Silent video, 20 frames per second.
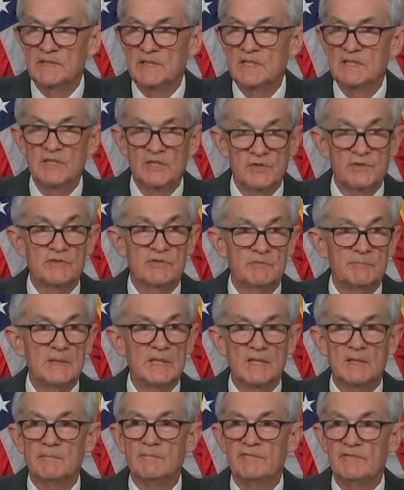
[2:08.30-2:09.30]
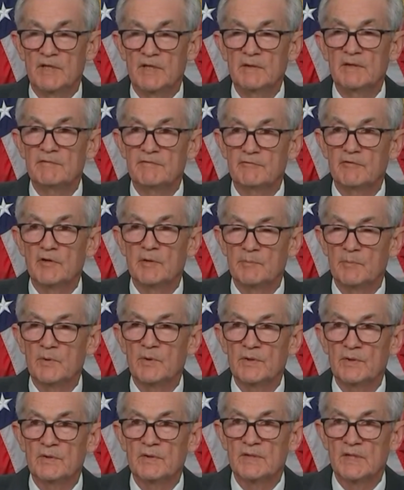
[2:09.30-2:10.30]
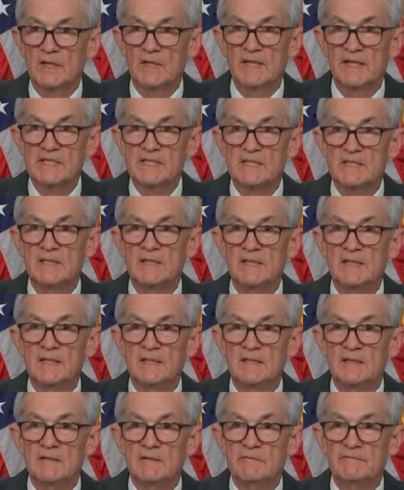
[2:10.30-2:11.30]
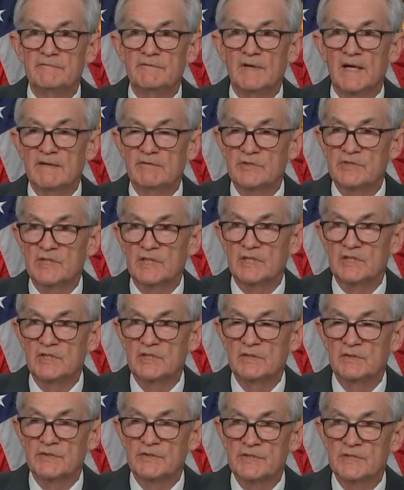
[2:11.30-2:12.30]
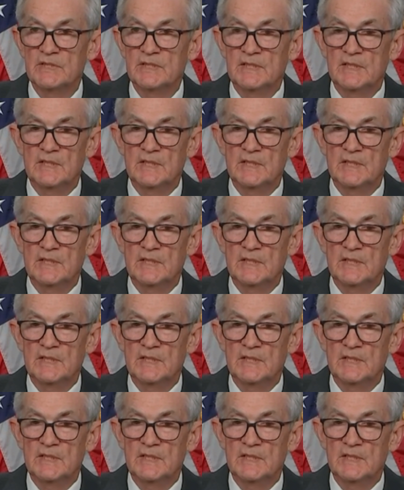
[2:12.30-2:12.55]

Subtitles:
issues have become very front burner in the last 5 or 6 years.